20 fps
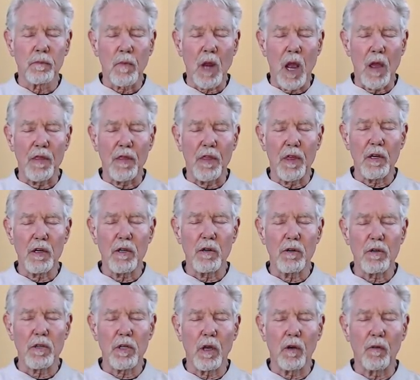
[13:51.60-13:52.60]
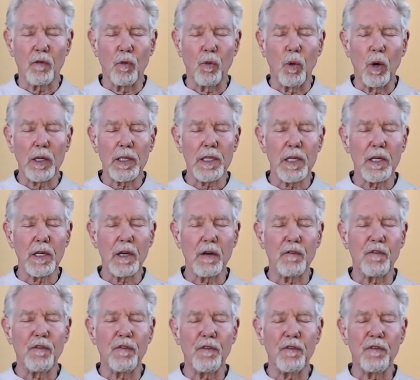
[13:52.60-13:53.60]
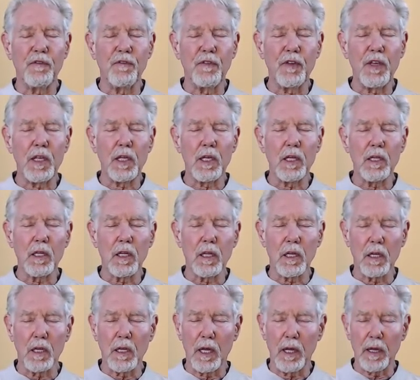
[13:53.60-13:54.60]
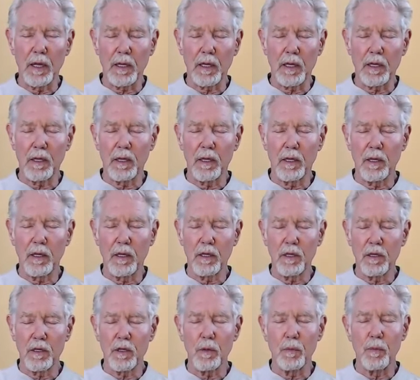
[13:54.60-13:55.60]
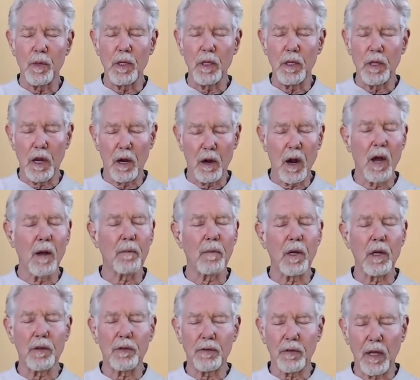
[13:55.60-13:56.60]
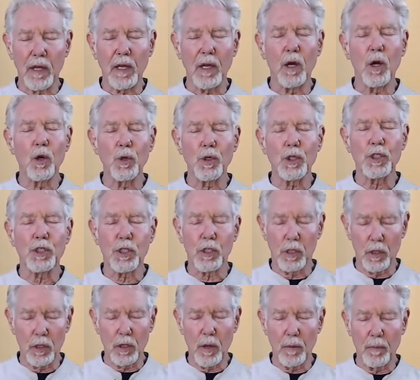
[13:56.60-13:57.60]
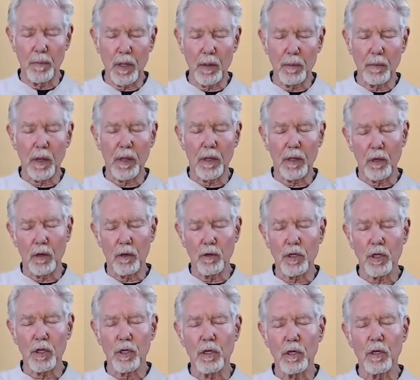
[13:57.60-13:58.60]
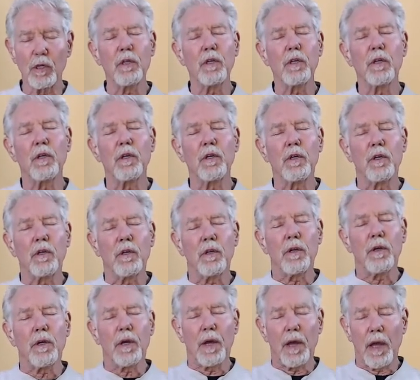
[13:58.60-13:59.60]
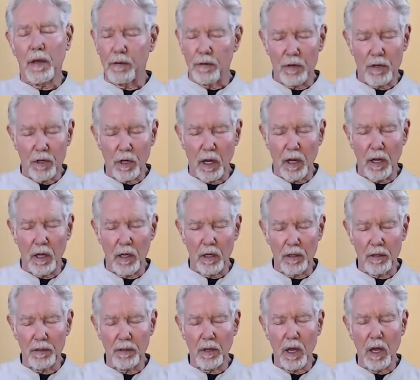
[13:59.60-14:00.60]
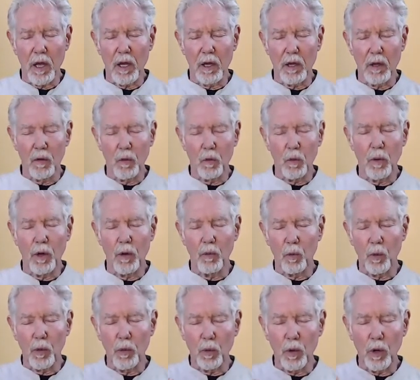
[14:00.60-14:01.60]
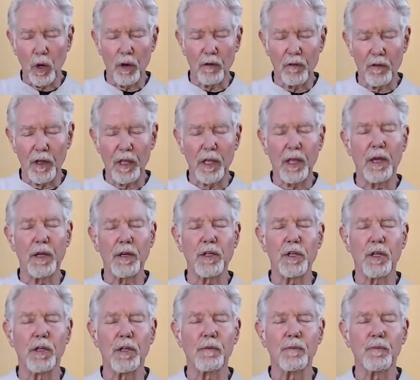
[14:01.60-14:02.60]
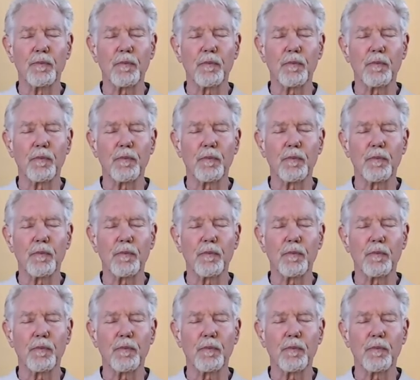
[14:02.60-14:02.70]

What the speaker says: And think to yourself, what did it feel like to be there? I'm going to say being by the ocean as a child when we went on a vacation.